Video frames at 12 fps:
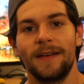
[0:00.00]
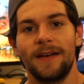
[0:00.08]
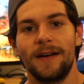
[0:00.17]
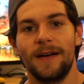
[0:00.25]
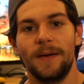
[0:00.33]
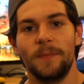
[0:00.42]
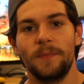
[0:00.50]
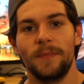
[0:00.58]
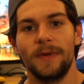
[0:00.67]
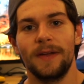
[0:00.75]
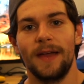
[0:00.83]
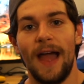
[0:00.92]

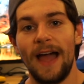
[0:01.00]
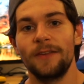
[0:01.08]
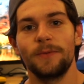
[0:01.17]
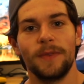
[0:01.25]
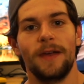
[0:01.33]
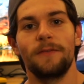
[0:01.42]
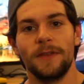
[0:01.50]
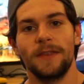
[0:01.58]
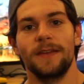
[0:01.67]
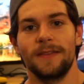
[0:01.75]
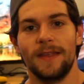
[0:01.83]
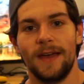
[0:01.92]
As with
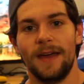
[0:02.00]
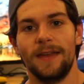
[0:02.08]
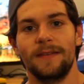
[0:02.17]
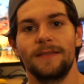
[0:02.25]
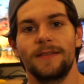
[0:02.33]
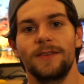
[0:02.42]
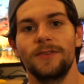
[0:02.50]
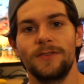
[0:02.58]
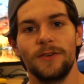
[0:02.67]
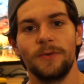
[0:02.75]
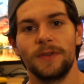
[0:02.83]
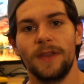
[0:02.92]
everything that you
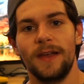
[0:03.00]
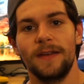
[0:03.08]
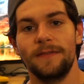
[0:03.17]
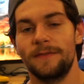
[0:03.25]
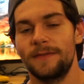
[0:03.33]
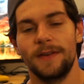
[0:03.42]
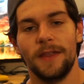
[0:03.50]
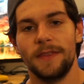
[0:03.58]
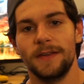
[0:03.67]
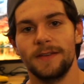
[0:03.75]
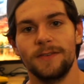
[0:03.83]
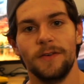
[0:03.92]
do in life,
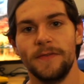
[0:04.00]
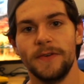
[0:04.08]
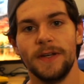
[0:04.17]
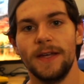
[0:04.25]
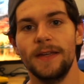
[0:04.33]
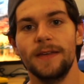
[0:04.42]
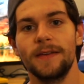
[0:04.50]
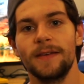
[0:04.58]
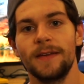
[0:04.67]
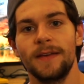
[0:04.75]
nothing's overnight.